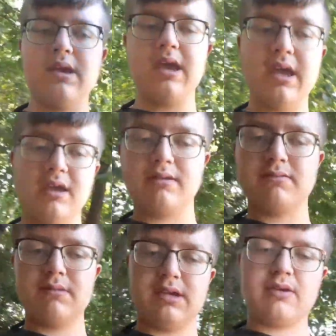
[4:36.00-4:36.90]
And,
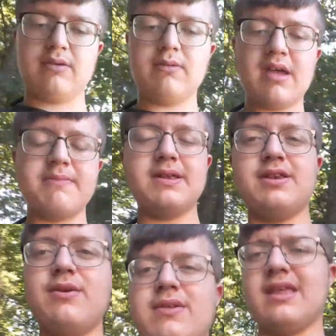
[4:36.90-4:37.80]
you know, I've been
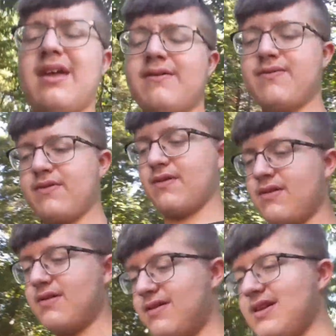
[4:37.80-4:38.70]
doing that for,
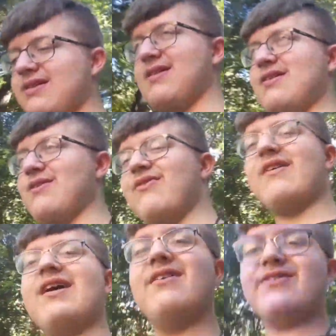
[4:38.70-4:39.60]
you know,
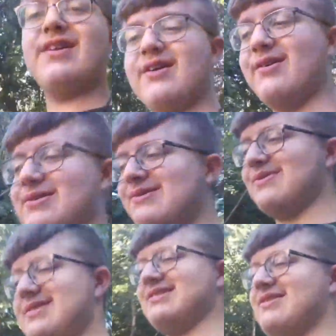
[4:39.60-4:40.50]
5 years,
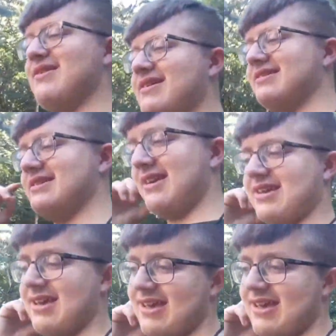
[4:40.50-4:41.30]
which is crazy.